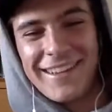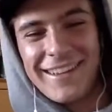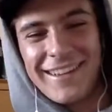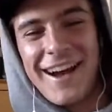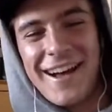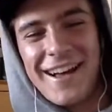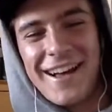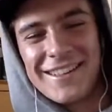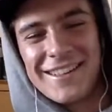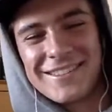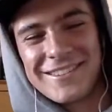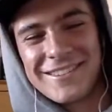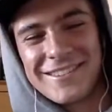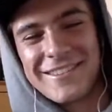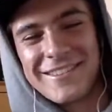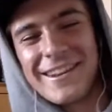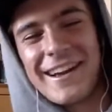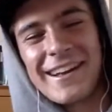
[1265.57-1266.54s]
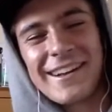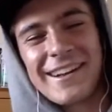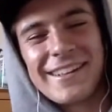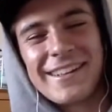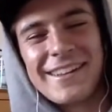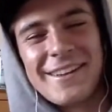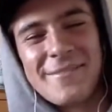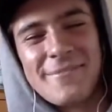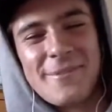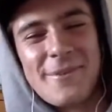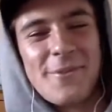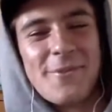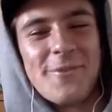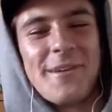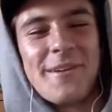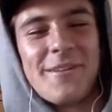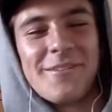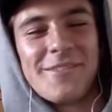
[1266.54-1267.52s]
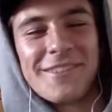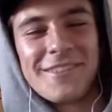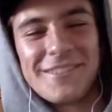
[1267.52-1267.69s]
Yeah, us or the 9 Club or whoever.